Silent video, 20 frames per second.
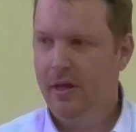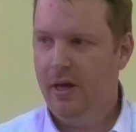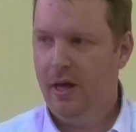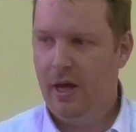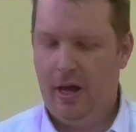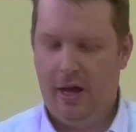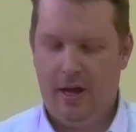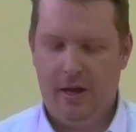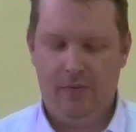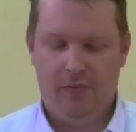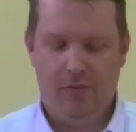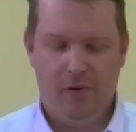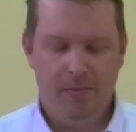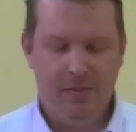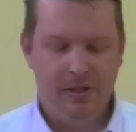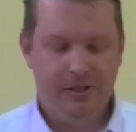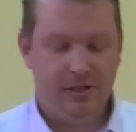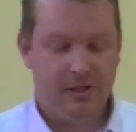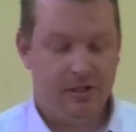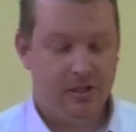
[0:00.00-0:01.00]
And from
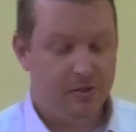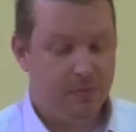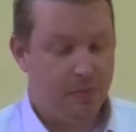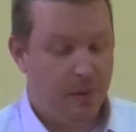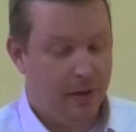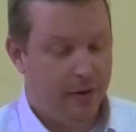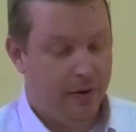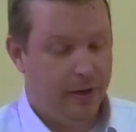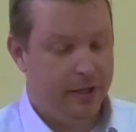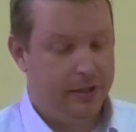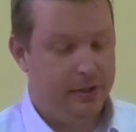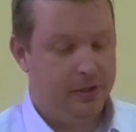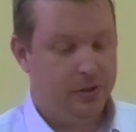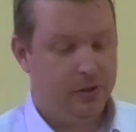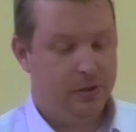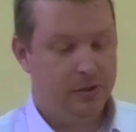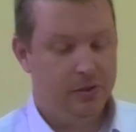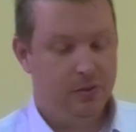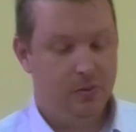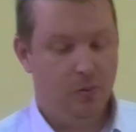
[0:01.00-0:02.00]
this
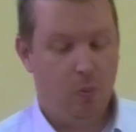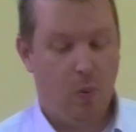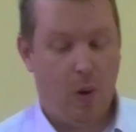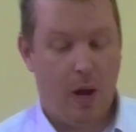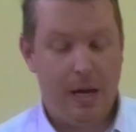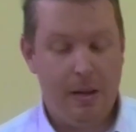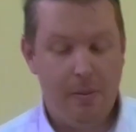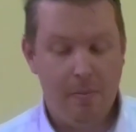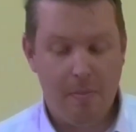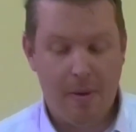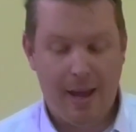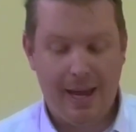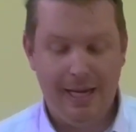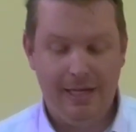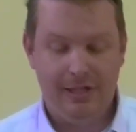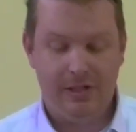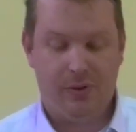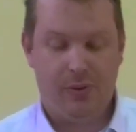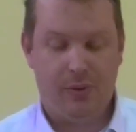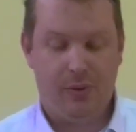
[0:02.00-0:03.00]
experience, one
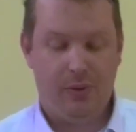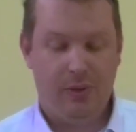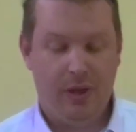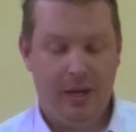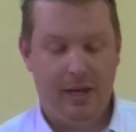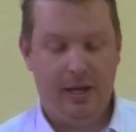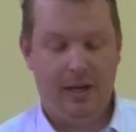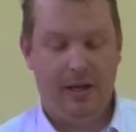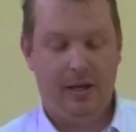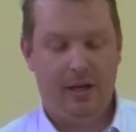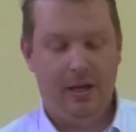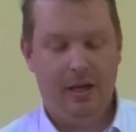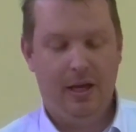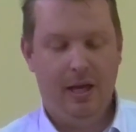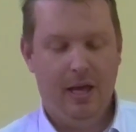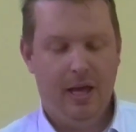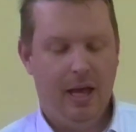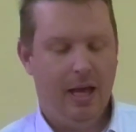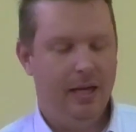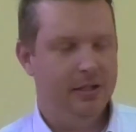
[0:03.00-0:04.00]
major thing
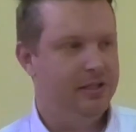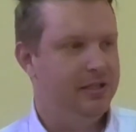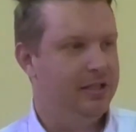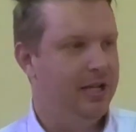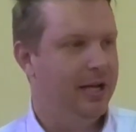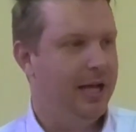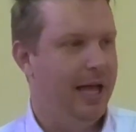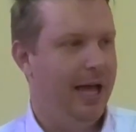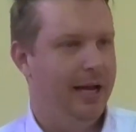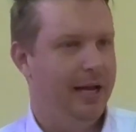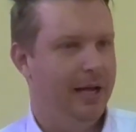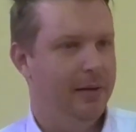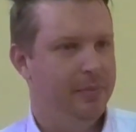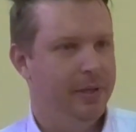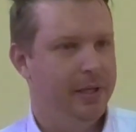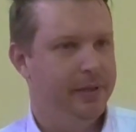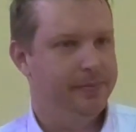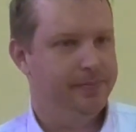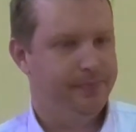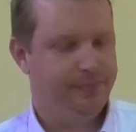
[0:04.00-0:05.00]
has stuck out at me.